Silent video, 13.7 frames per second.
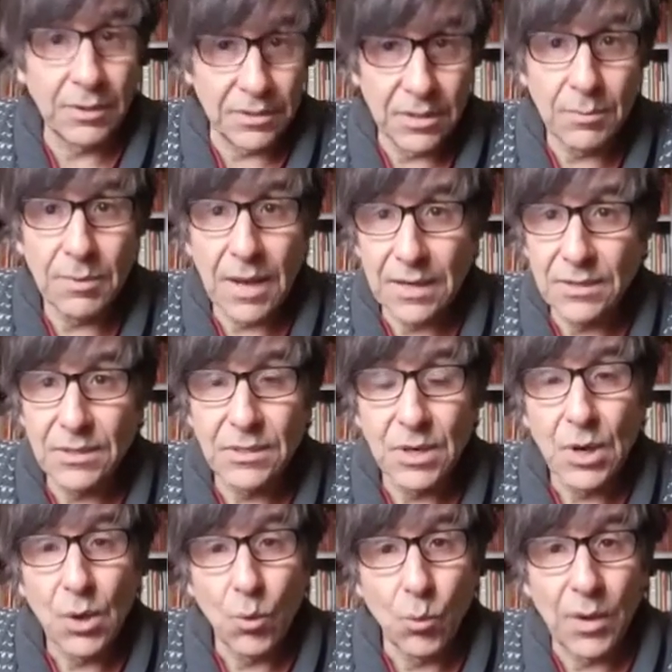In some cases,
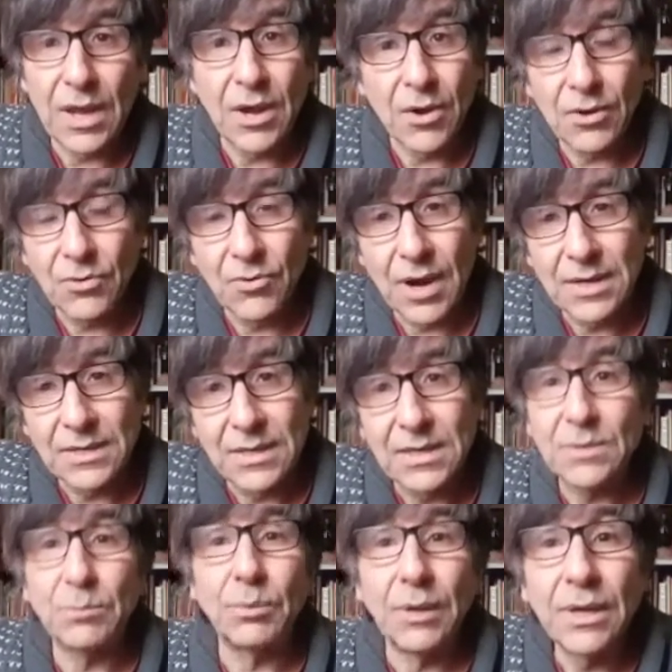we characterize it as
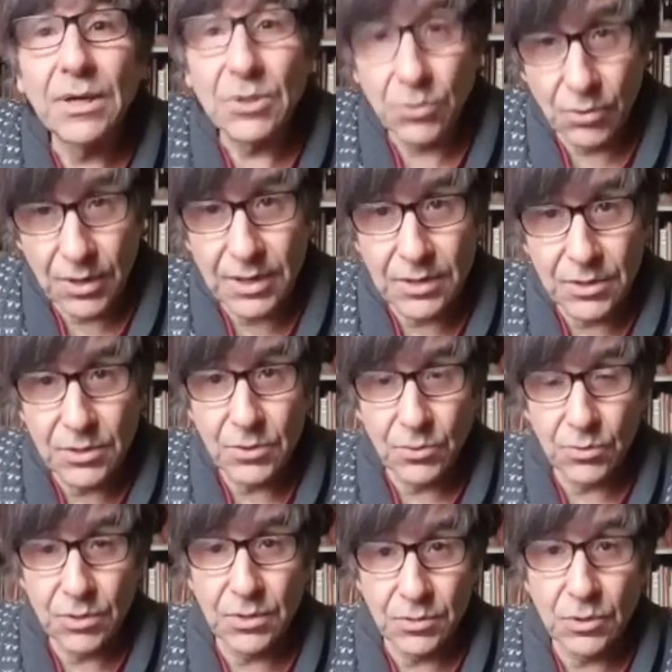obligatory to do
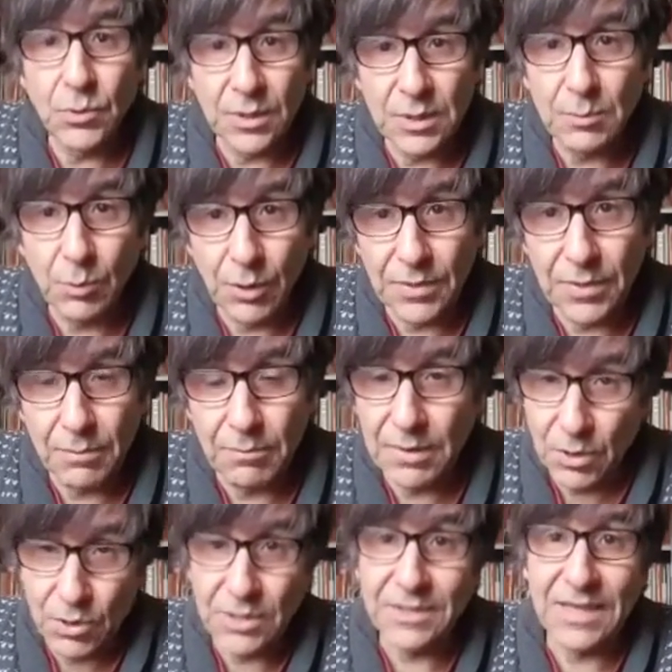to, to exploit them
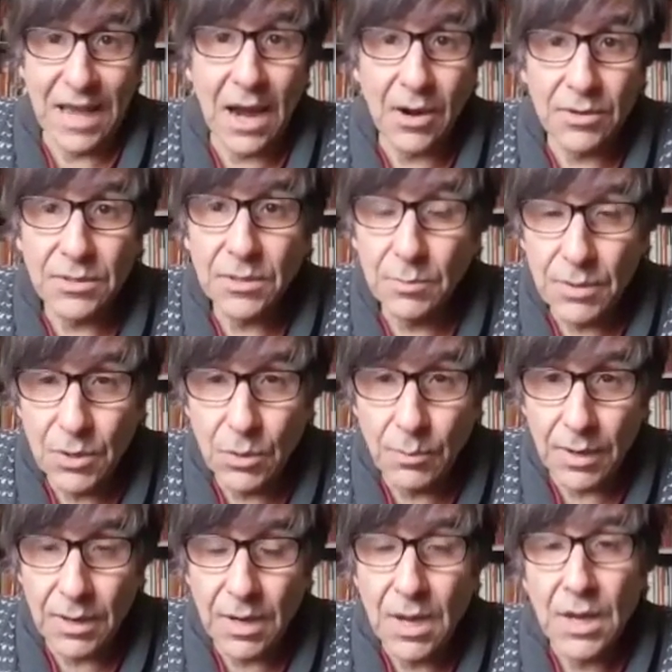because they are subhuman.